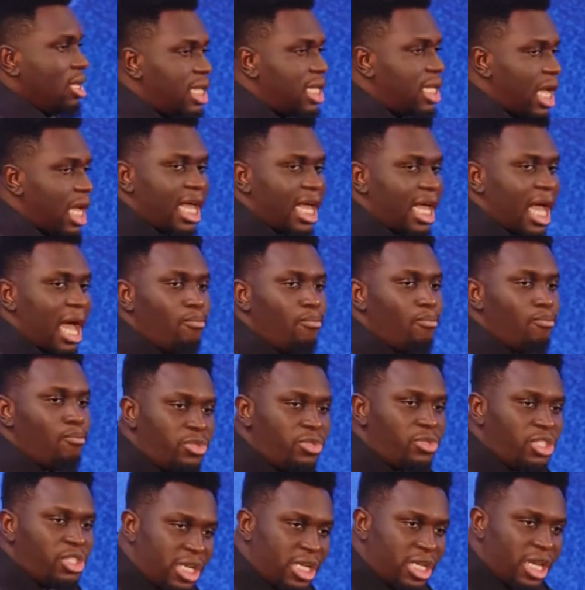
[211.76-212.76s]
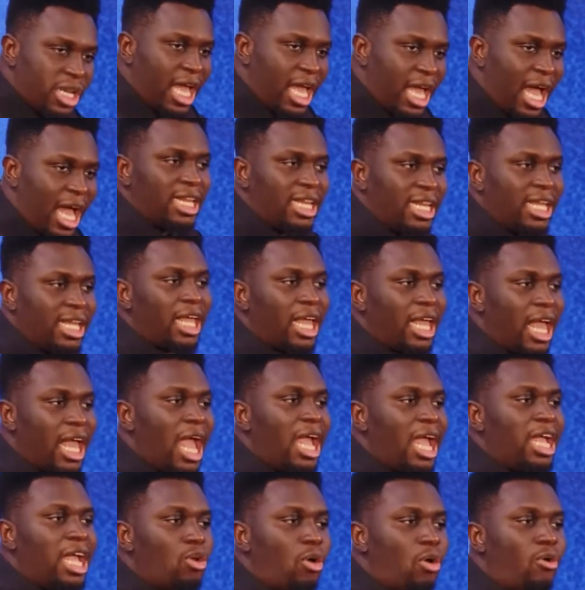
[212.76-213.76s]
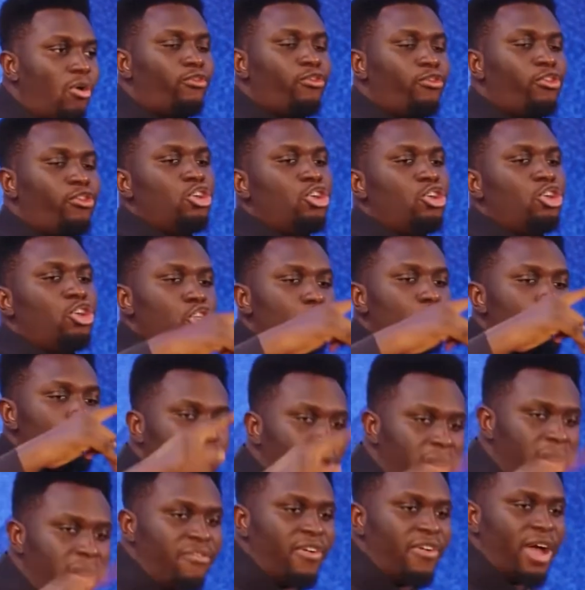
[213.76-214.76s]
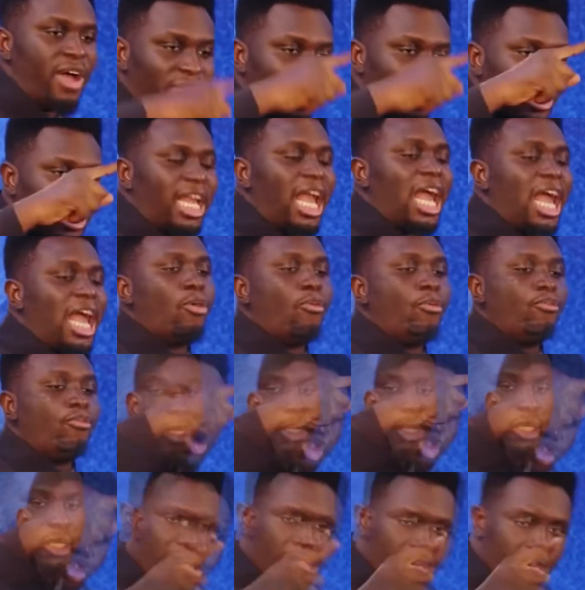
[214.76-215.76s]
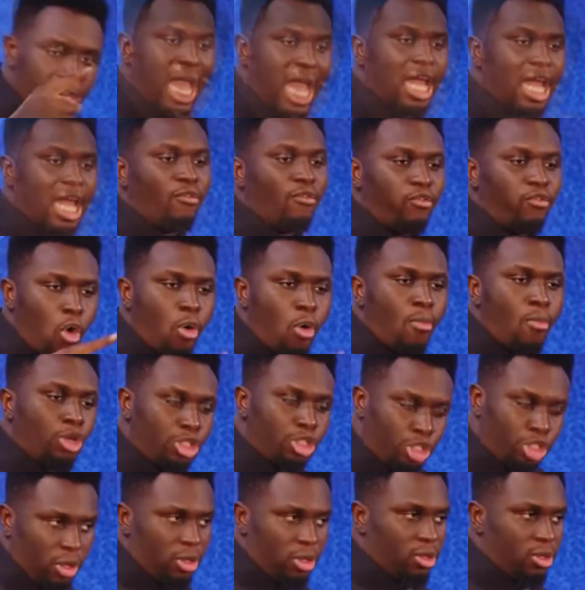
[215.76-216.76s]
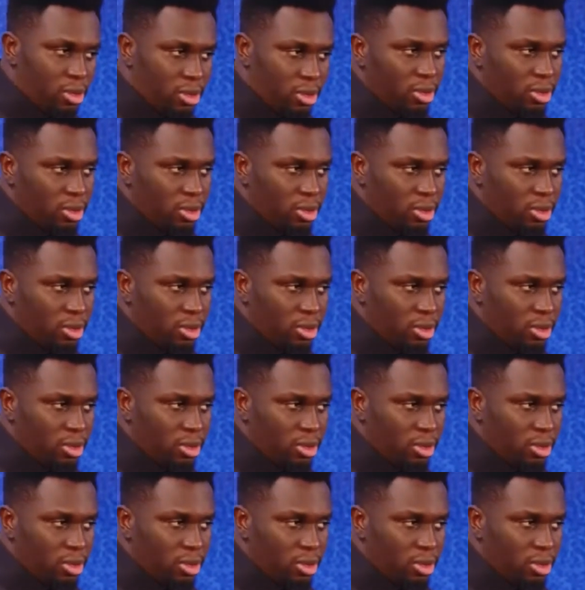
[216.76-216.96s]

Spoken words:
that can trigger the kind of revival, the kind of trouble, the kind of commotion.